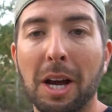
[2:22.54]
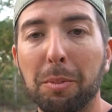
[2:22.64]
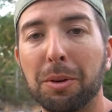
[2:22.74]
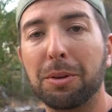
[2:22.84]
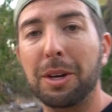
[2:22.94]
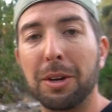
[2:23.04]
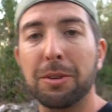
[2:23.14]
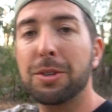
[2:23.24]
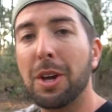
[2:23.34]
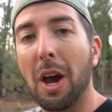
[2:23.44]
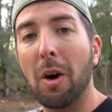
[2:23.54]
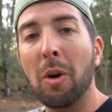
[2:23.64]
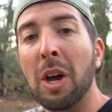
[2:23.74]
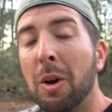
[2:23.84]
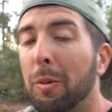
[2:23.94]
a couple of years ago,
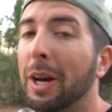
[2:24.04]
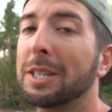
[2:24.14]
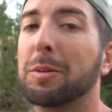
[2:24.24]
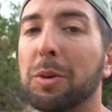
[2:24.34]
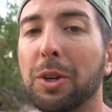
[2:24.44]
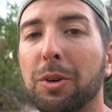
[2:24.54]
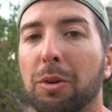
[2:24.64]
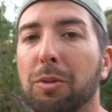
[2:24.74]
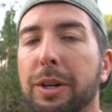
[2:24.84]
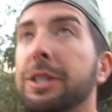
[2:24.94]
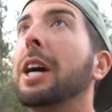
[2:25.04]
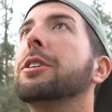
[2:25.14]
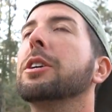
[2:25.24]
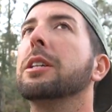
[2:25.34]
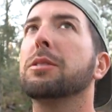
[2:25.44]
we got some really cool footage.
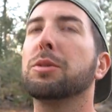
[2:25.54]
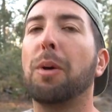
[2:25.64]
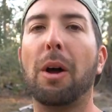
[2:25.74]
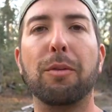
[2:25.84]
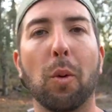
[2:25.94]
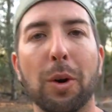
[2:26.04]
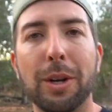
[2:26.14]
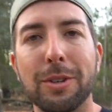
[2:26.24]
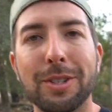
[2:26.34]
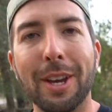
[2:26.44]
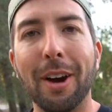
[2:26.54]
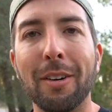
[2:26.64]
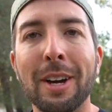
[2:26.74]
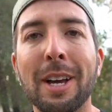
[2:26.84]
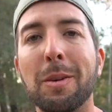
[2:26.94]
Actually, this was probably 4 years
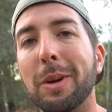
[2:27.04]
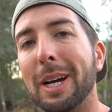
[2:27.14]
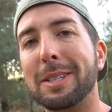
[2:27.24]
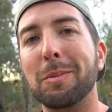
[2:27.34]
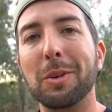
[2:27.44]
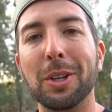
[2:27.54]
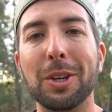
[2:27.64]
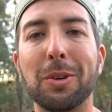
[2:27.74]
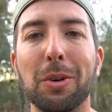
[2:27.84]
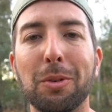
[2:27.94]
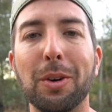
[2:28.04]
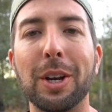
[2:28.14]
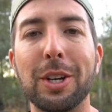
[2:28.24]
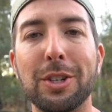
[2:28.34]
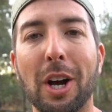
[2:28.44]
ago. We got some really cool
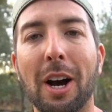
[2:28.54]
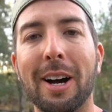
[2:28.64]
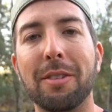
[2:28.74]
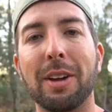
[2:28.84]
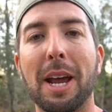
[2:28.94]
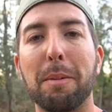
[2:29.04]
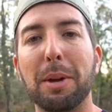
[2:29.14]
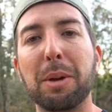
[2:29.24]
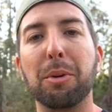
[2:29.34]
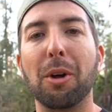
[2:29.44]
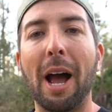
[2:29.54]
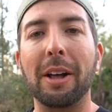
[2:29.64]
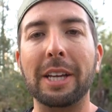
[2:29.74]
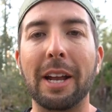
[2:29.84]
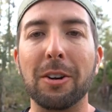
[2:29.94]
footage of a big bull
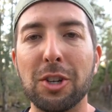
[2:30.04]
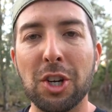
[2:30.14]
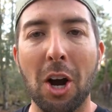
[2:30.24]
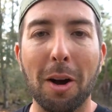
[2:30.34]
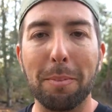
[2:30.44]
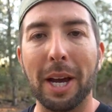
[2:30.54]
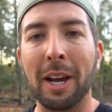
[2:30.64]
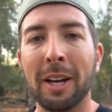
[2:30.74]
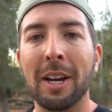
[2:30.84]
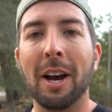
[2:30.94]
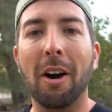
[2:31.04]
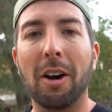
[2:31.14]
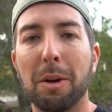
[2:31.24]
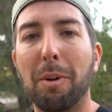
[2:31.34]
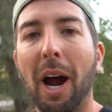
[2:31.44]
alligator chomping
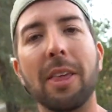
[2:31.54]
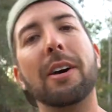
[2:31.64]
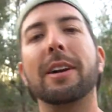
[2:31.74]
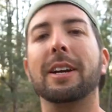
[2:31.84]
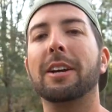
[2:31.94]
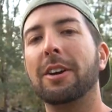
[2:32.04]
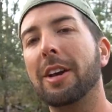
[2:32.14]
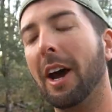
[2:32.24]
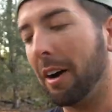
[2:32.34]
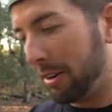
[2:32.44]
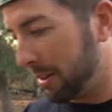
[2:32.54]
on a python. Here you go.